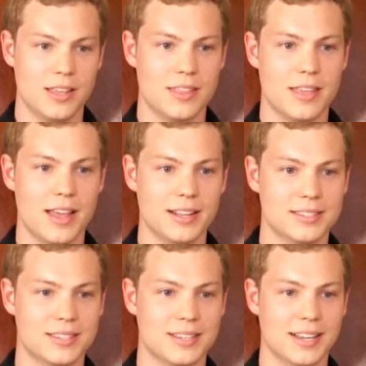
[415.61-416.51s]

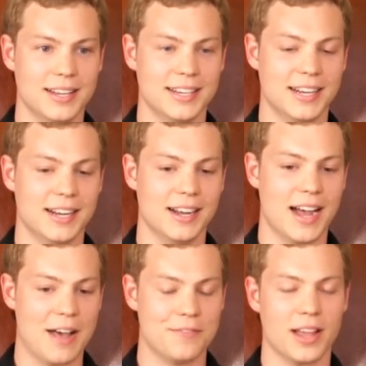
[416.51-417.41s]
that
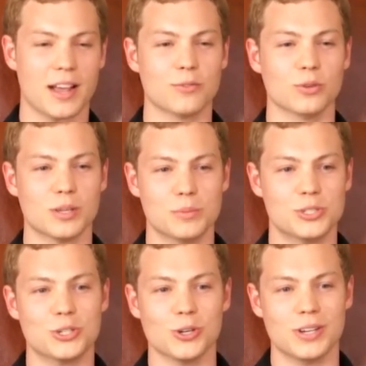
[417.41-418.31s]
uh, I feel like I've really
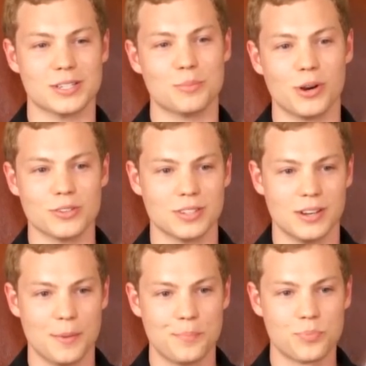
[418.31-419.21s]
matured as a
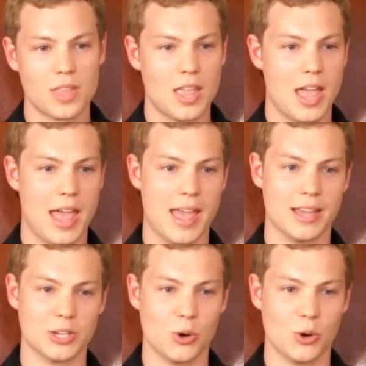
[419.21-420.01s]
person. And